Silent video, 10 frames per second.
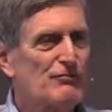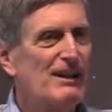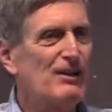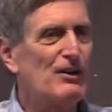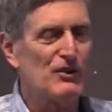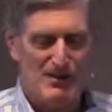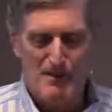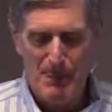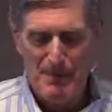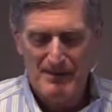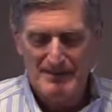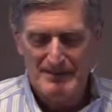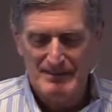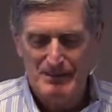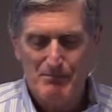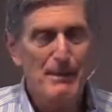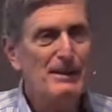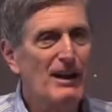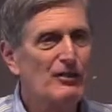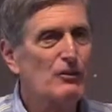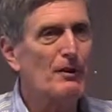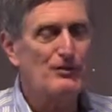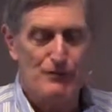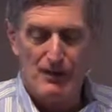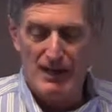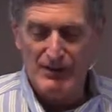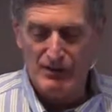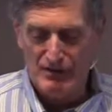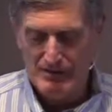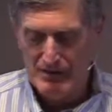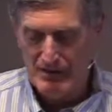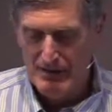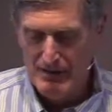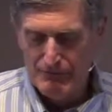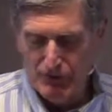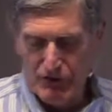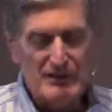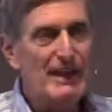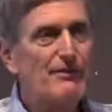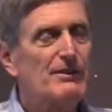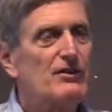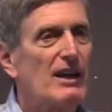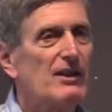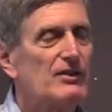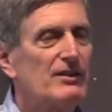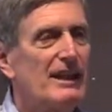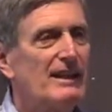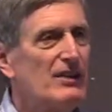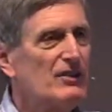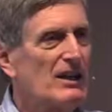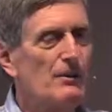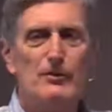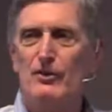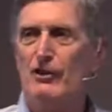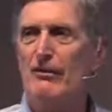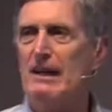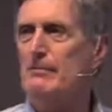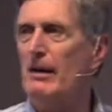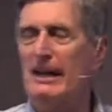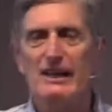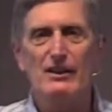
readers, maybe not so much for us. Verse 11 says, and here comes the great mighty